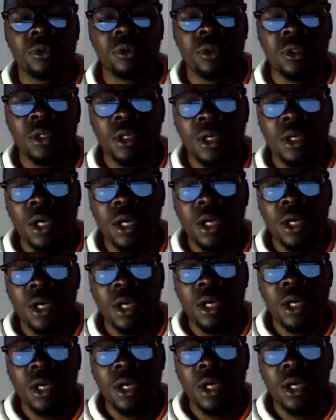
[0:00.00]
and it now
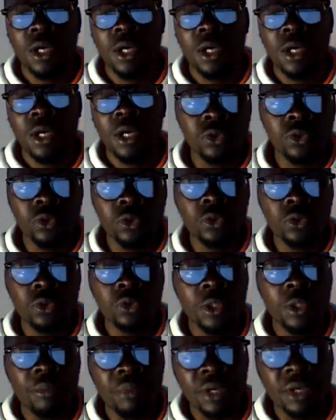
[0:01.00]
loads to you the
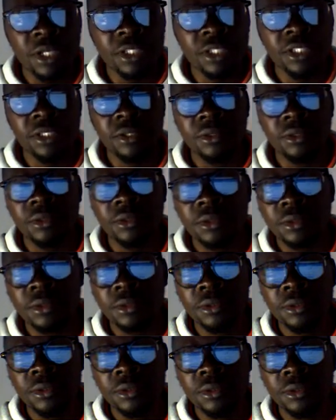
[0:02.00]
page.
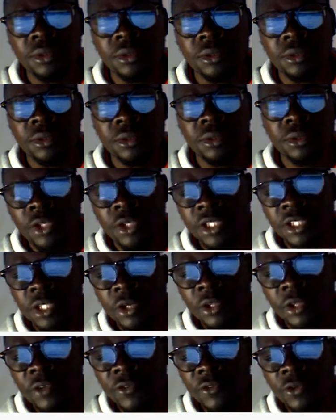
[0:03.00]
So this is now the
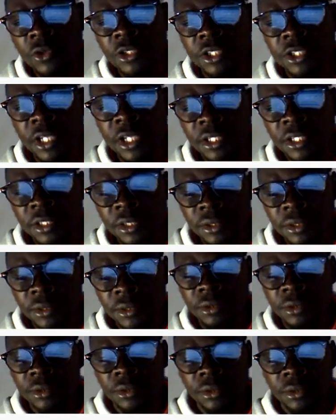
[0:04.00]
front end.
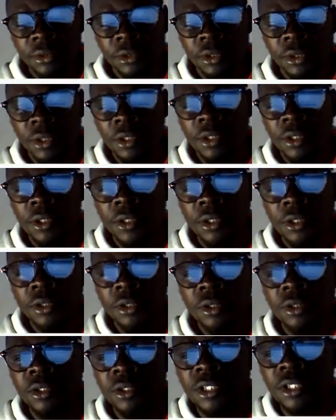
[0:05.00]
This is now the